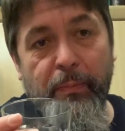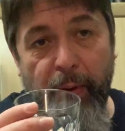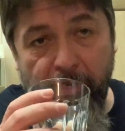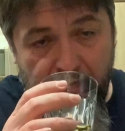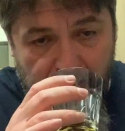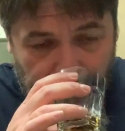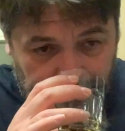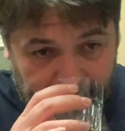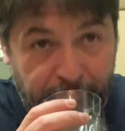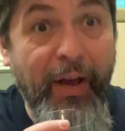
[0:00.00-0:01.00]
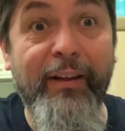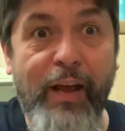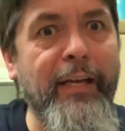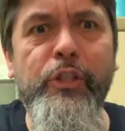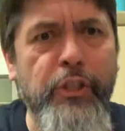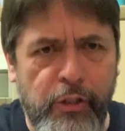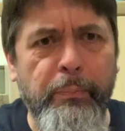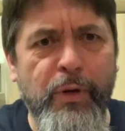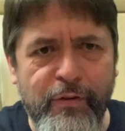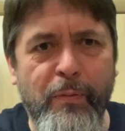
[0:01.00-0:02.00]
But, uh, but and just to
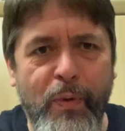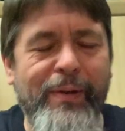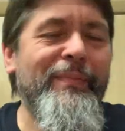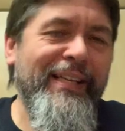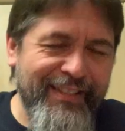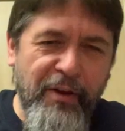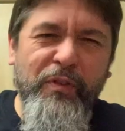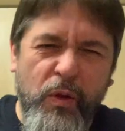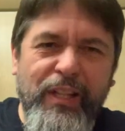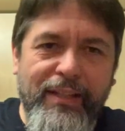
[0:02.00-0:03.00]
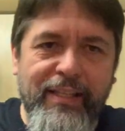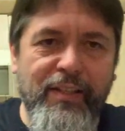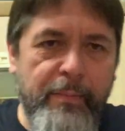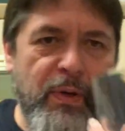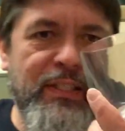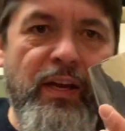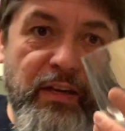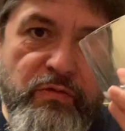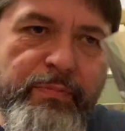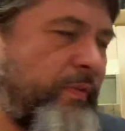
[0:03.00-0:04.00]
prove a point, because I've not done this side by side,
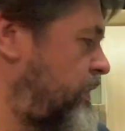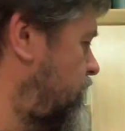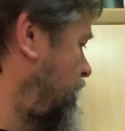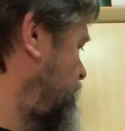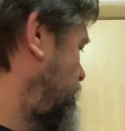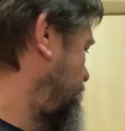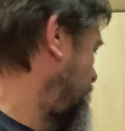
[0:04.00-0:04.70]
I remove this glass from